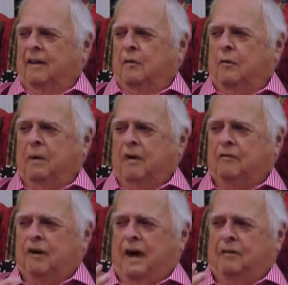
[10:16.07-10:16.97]
There were
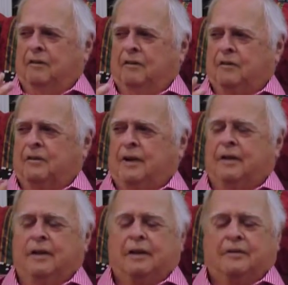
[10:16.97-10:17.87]
about five of us did
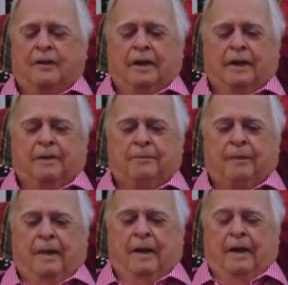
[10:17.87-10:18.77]
this finally,
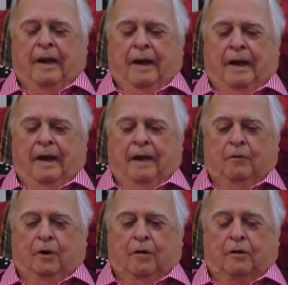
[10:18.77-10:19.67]

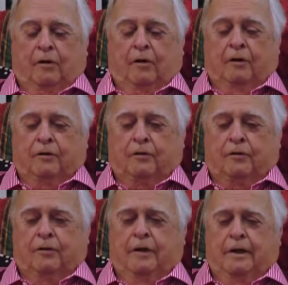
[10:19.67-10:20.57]
and walked across the
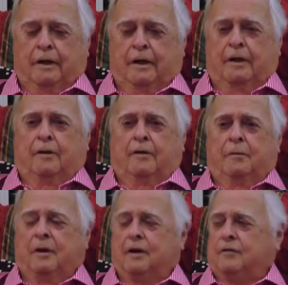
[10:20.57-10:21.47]
street and got on the
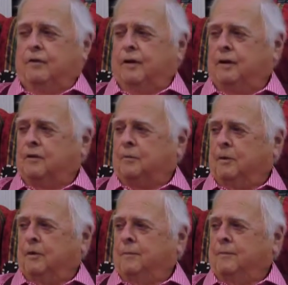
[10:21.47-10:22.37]
bus for
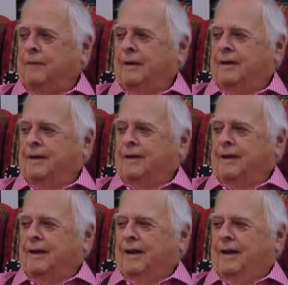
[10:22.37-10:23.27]
Hillsboro
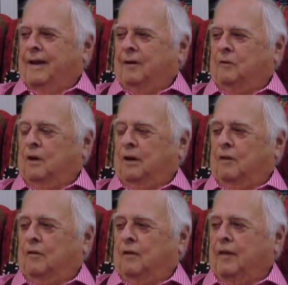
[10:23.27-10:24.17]
and went
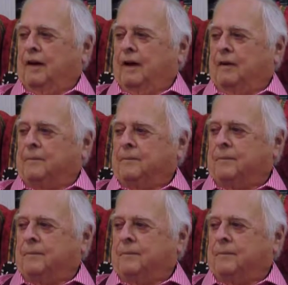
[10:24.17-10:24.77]
over there.